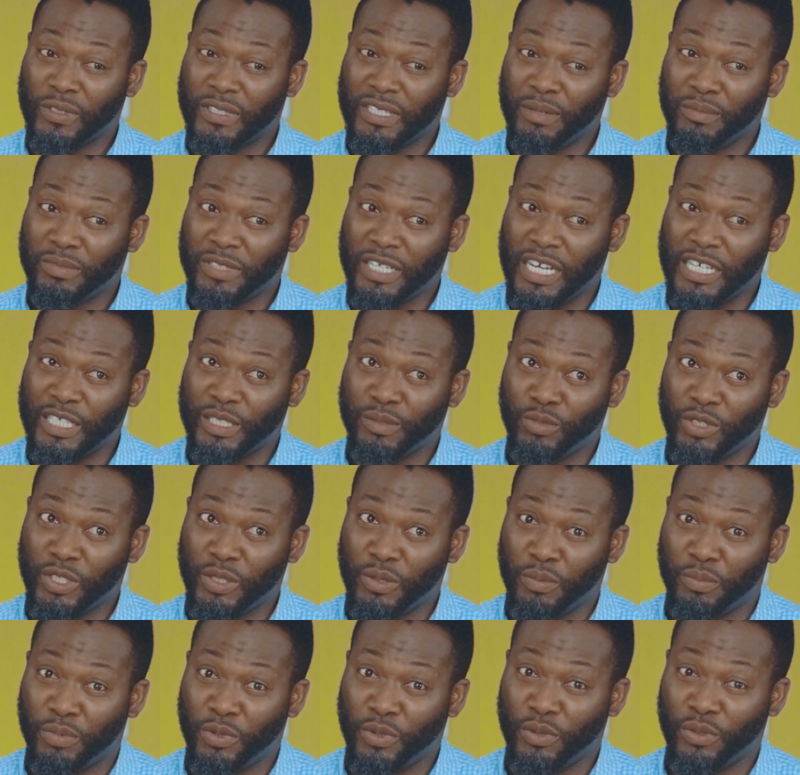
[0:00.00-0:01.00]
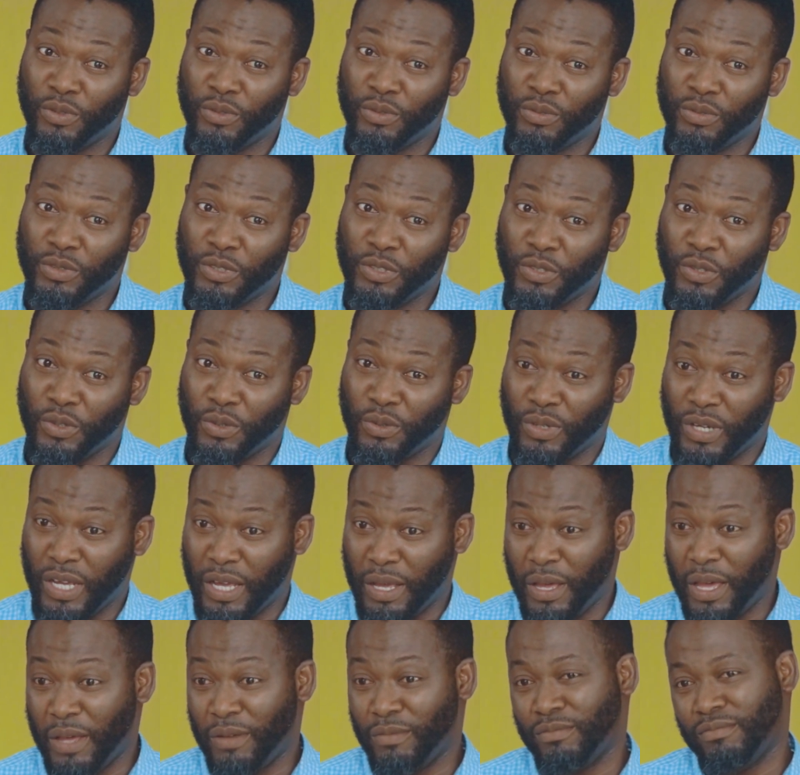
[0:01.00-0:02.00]
Sometimes most people,
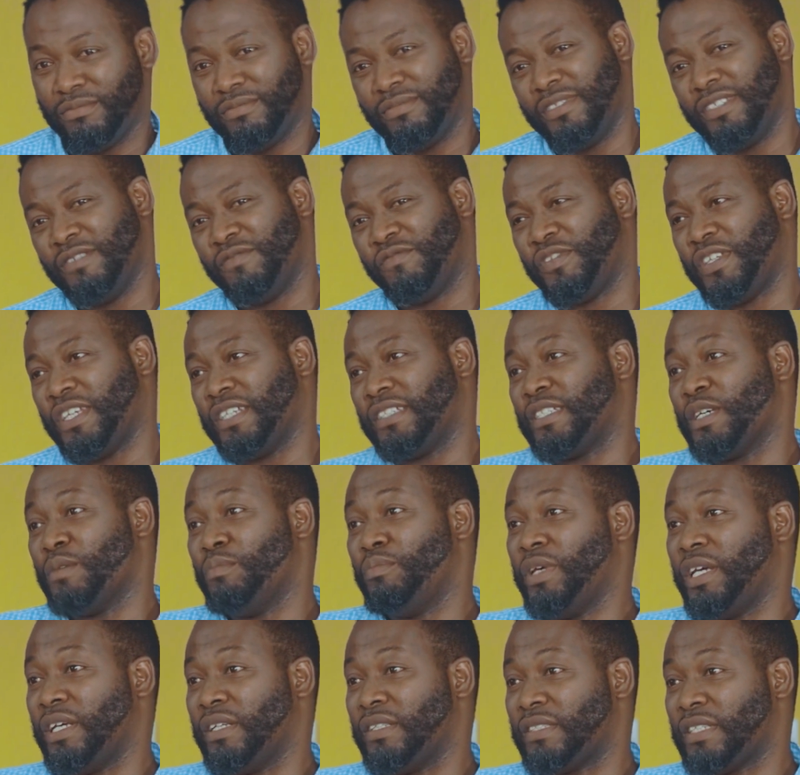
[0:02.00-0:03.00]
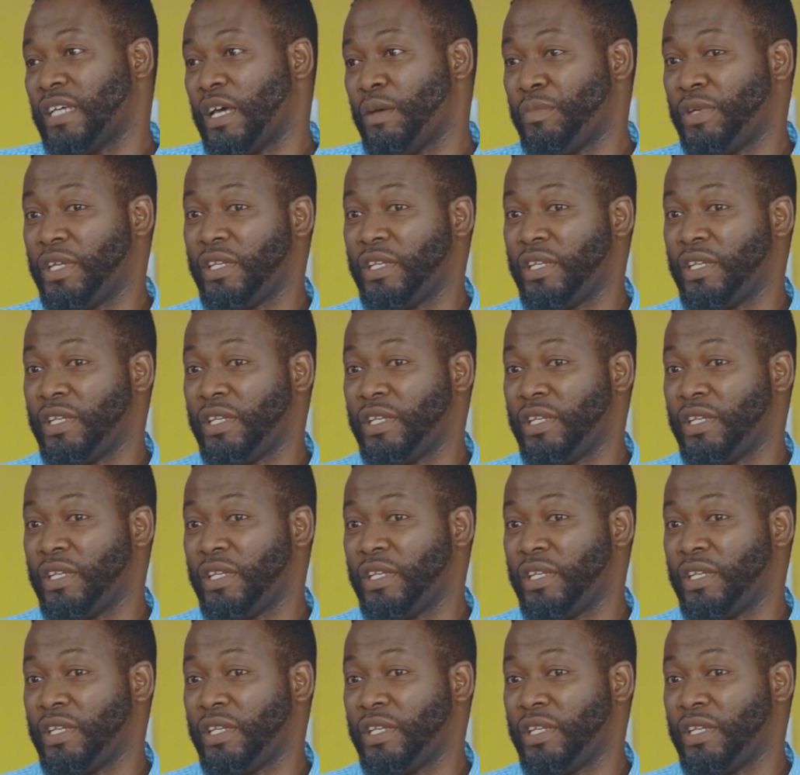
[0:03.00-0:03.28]
deviate a bit.